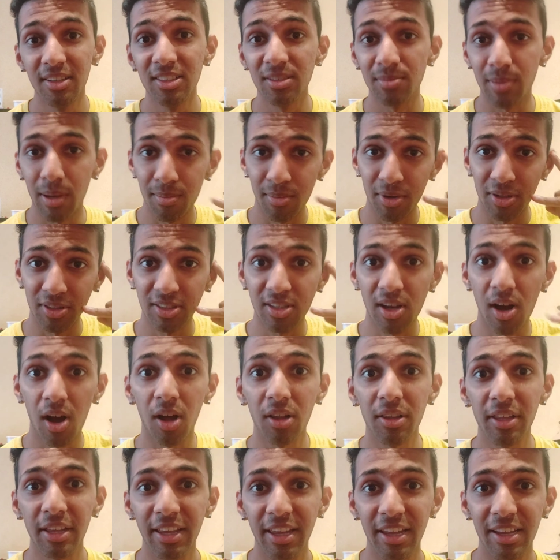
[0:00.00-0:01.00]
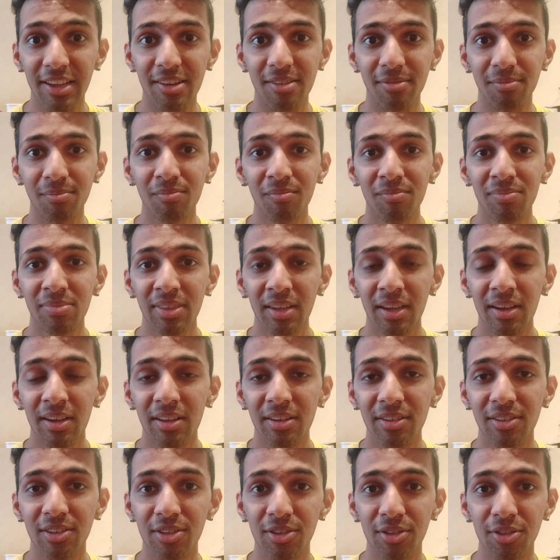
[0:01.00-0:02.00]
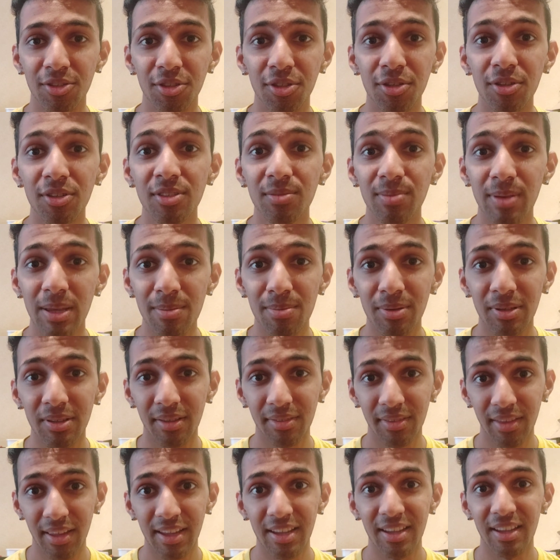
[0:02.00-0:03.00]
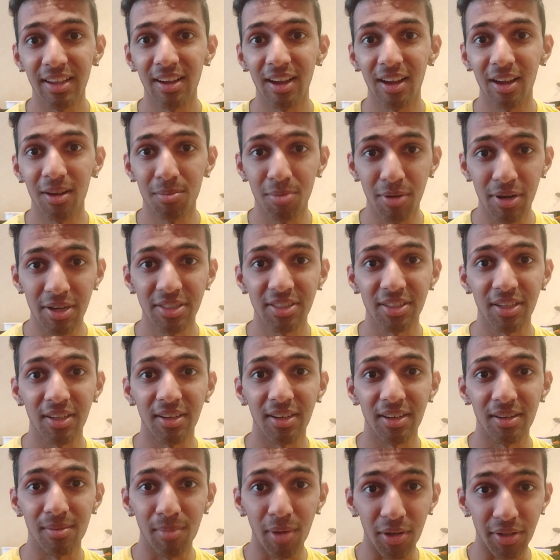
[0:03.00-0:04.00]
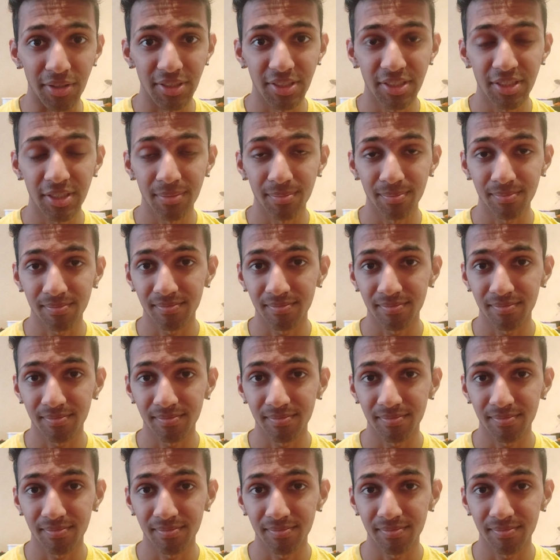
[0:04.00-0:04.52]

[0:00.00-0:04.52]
members calling in to choose people that they appreciated most.